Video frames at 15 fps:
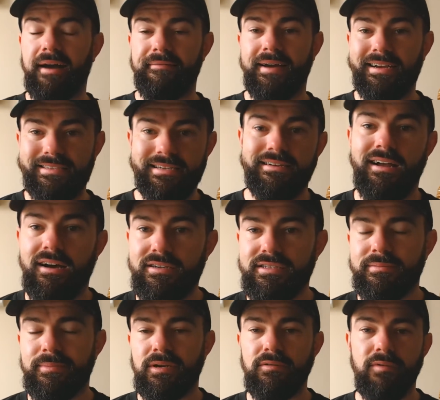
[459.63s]
actually lost a
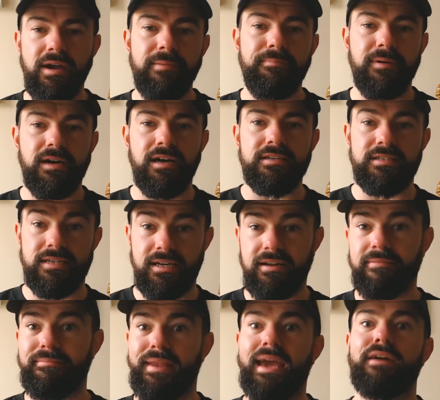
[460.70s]
bit of weight because of that.
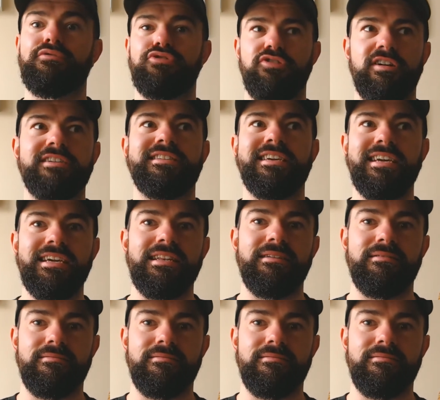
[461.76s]
I'm now trying to eat